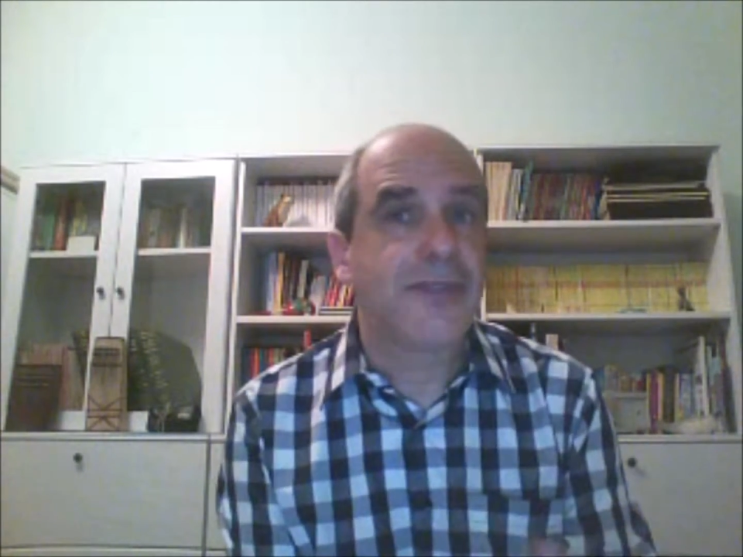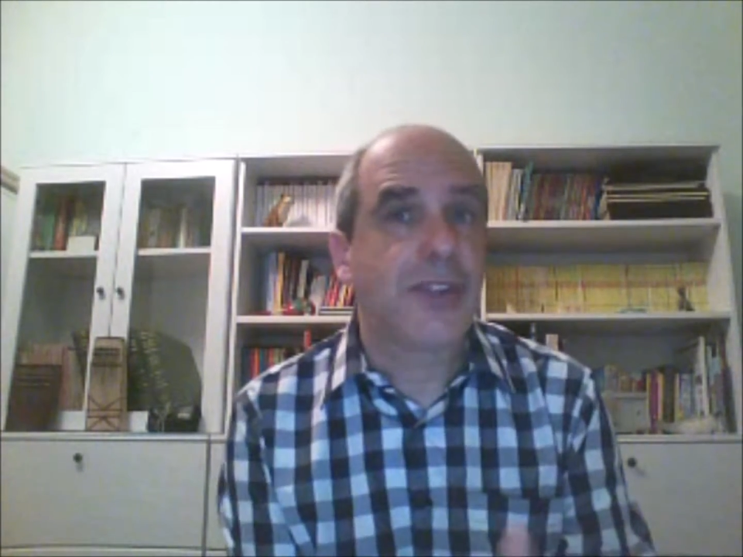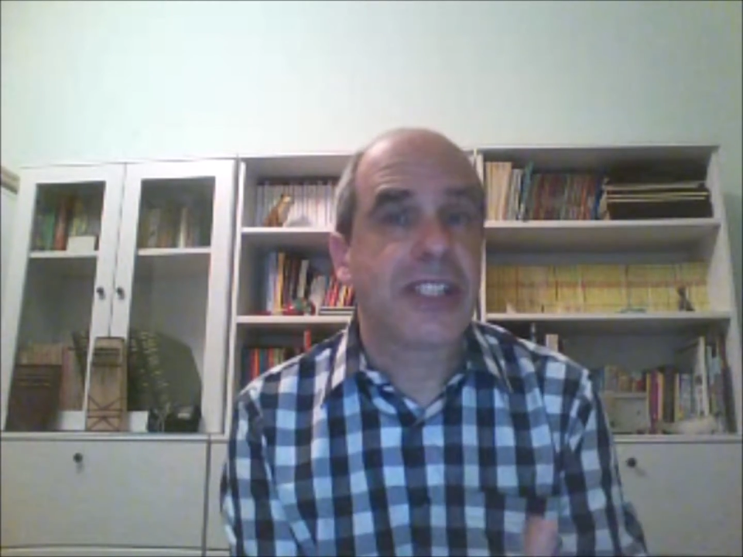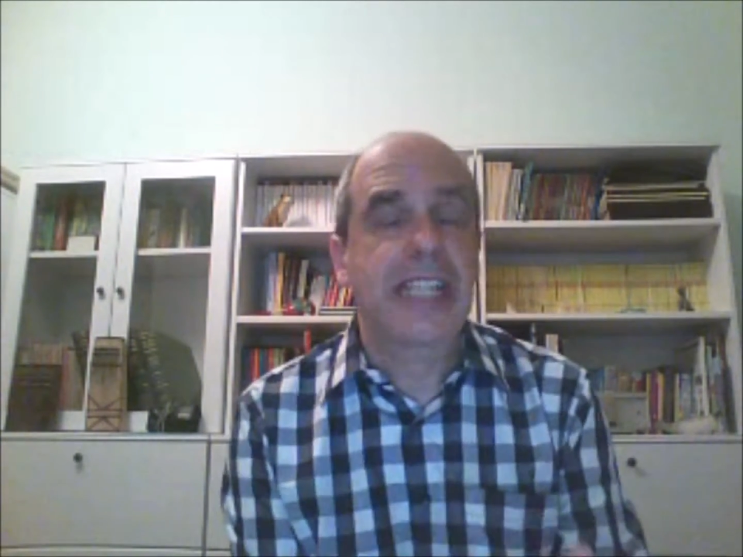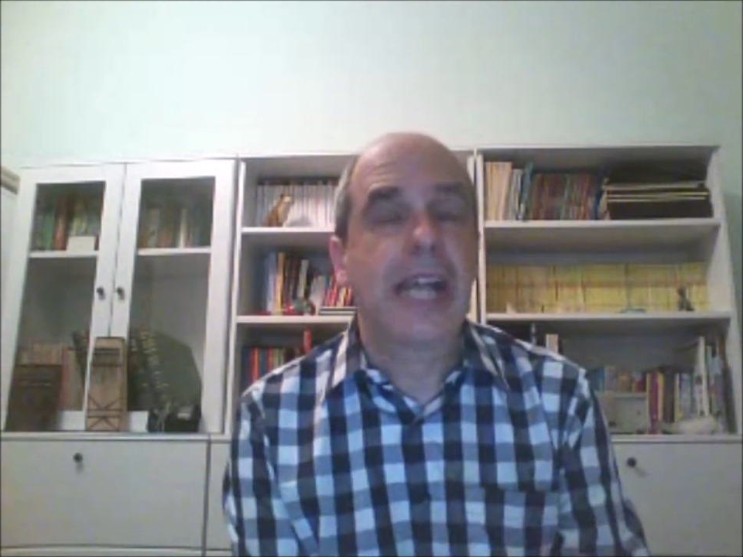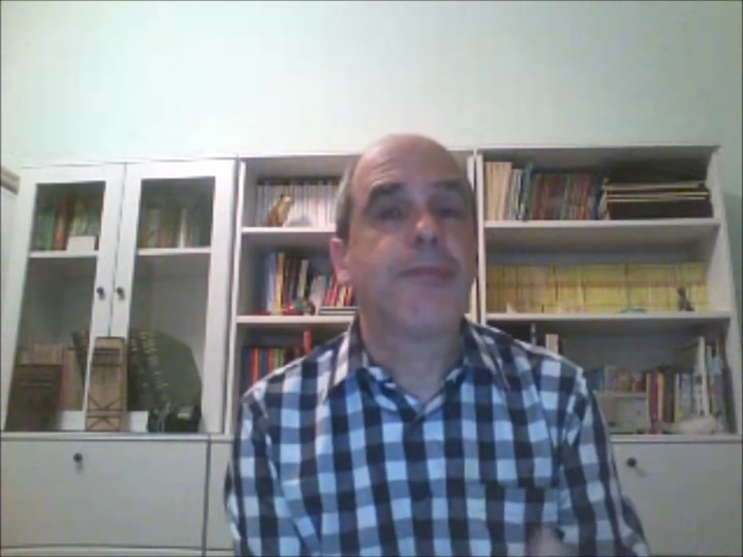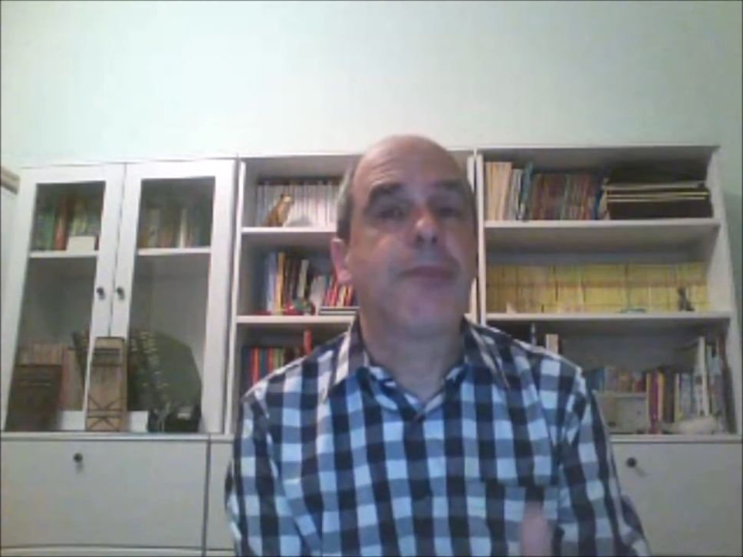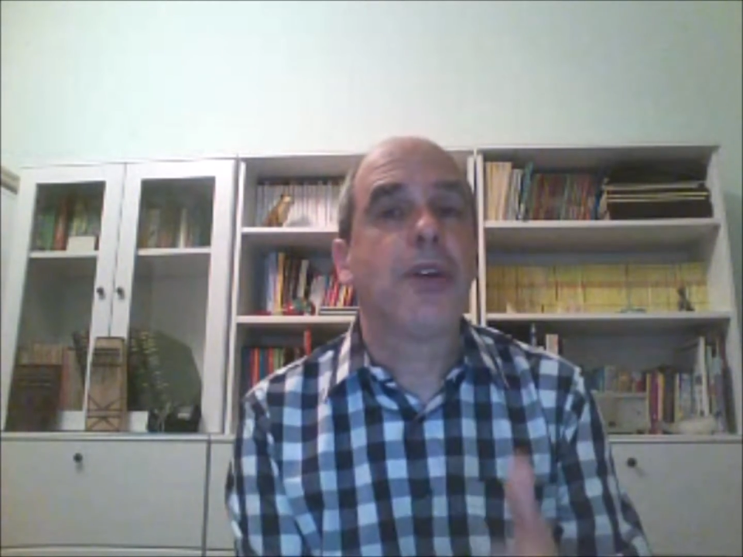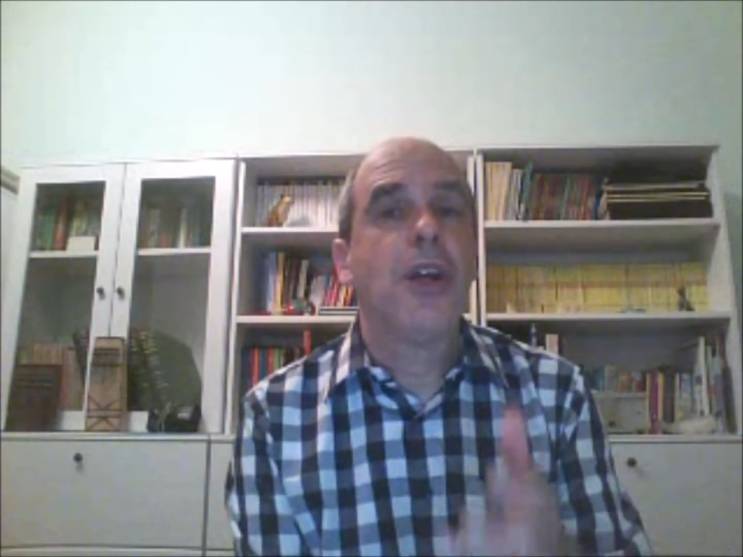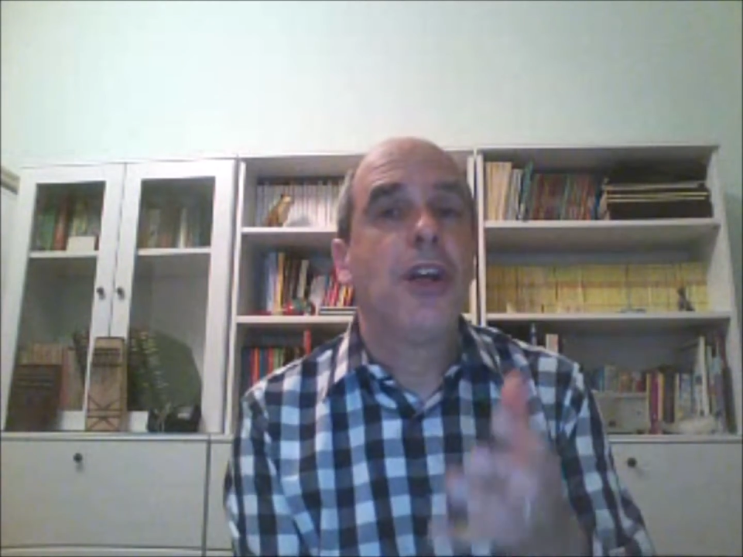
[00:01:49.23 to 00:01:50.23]
For
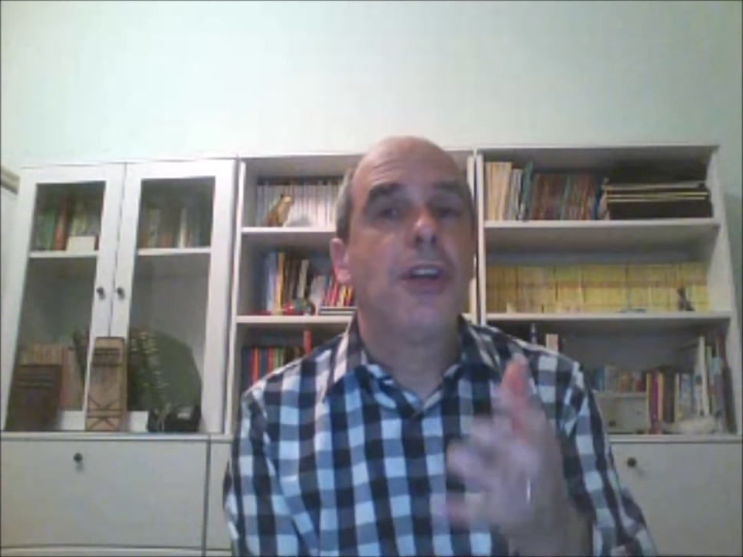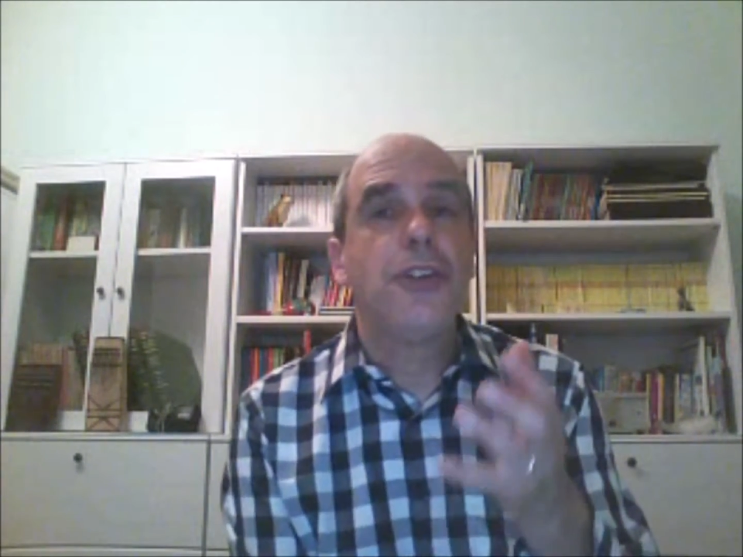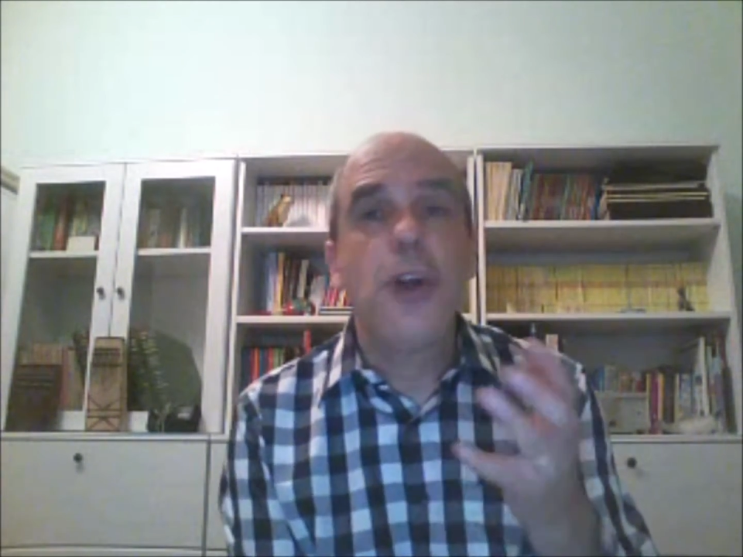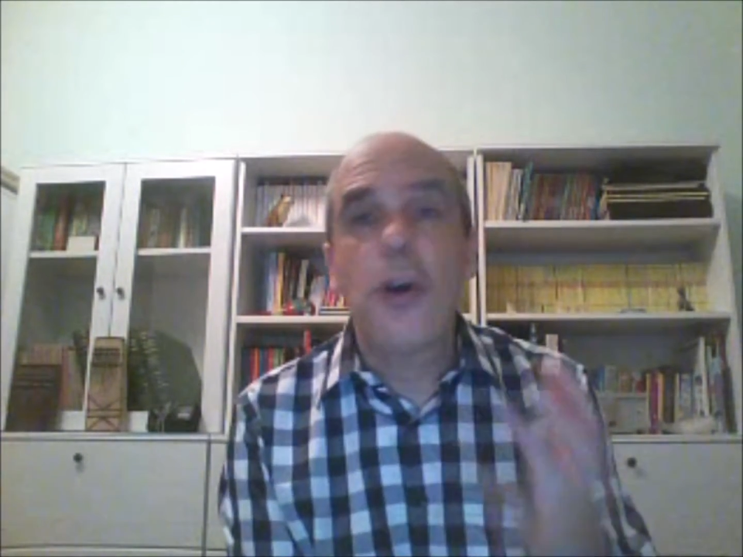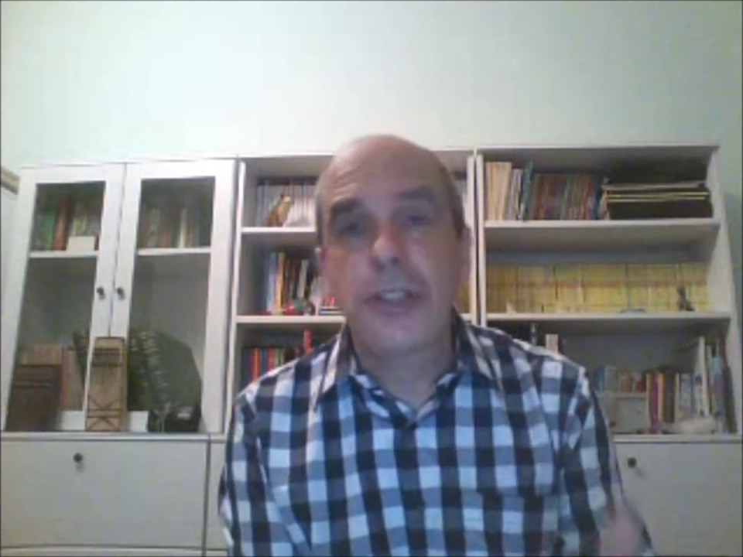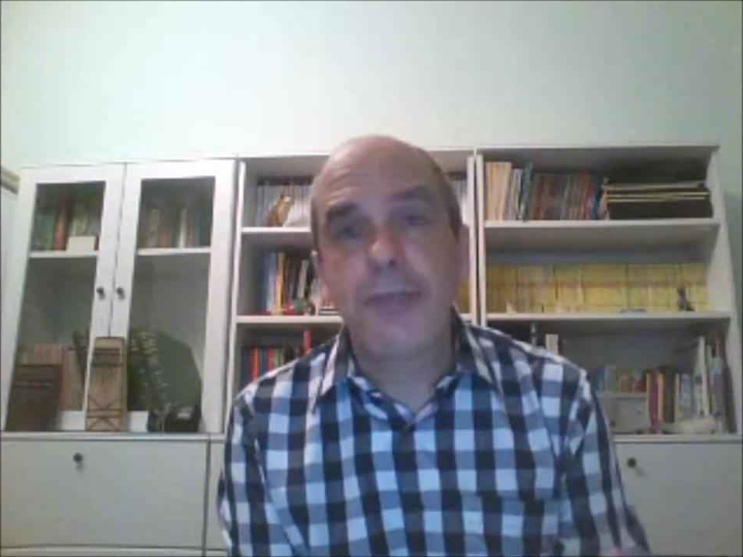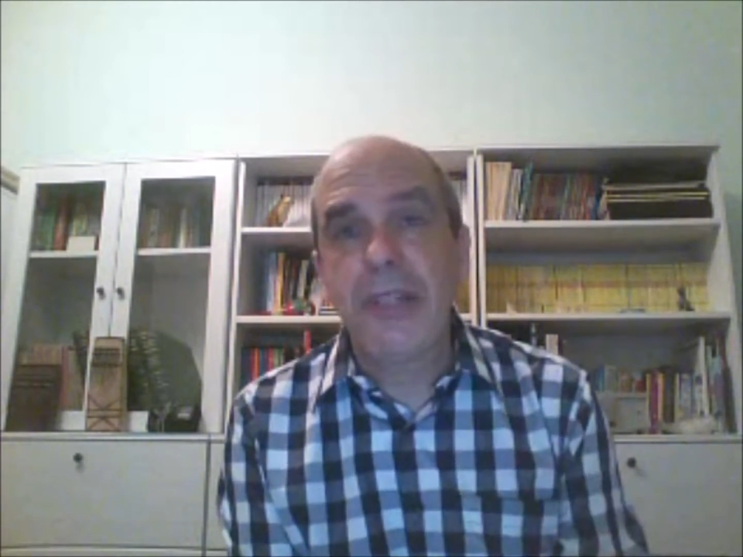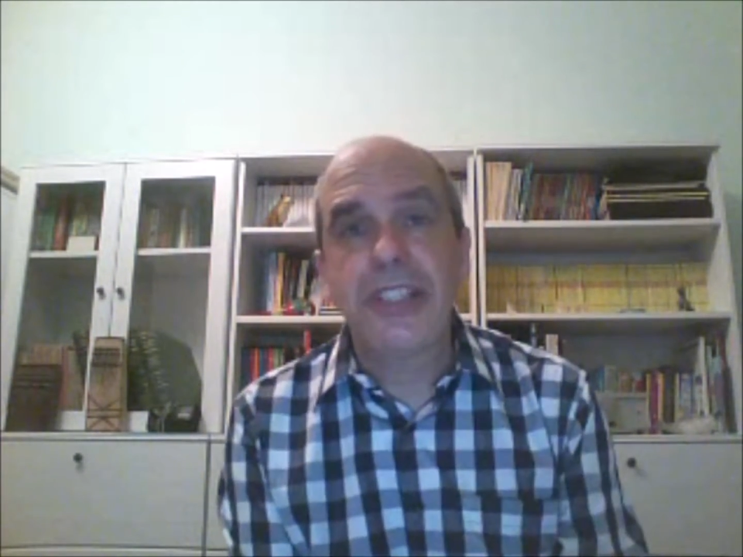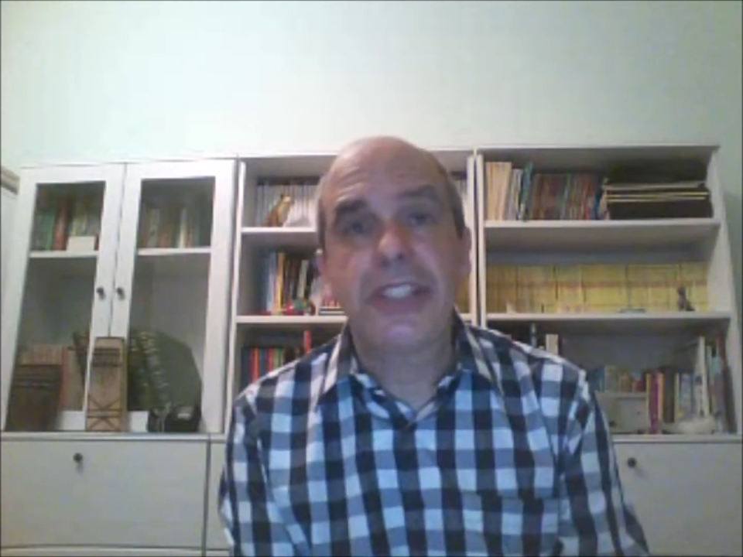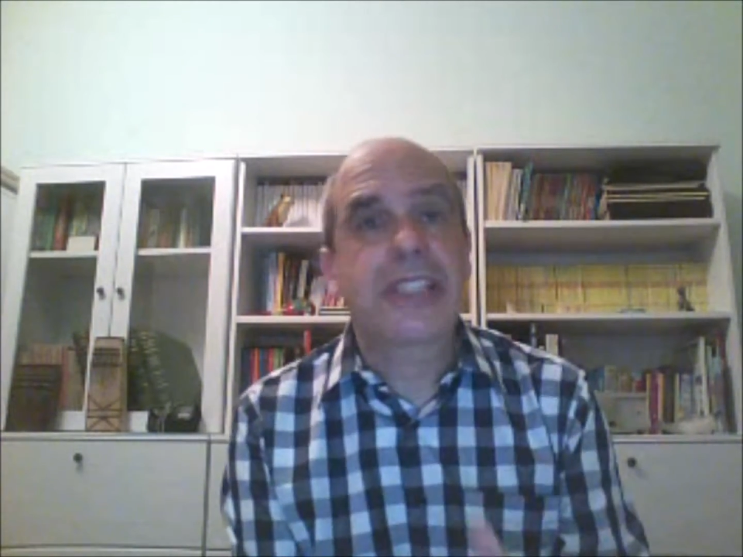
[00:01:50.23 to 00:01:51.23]
example, no
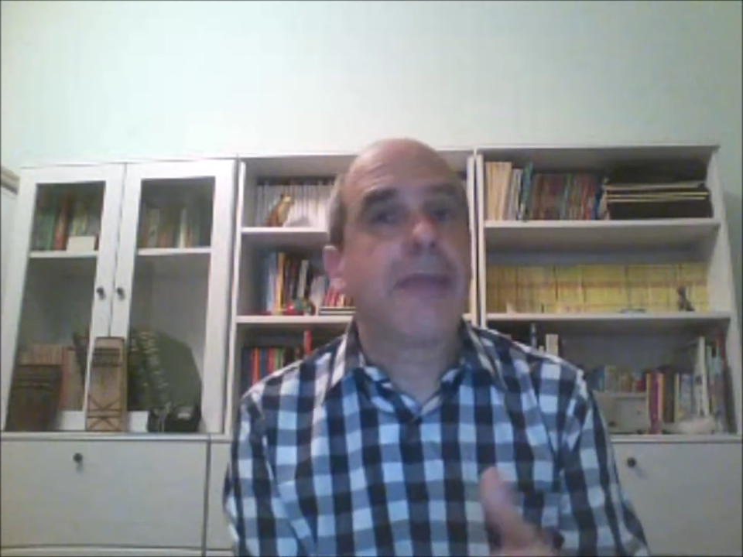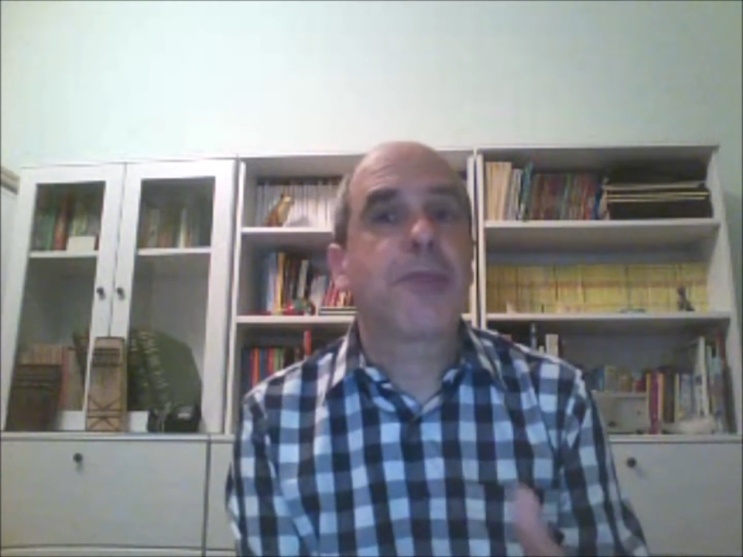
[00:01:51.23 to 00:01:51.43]
species can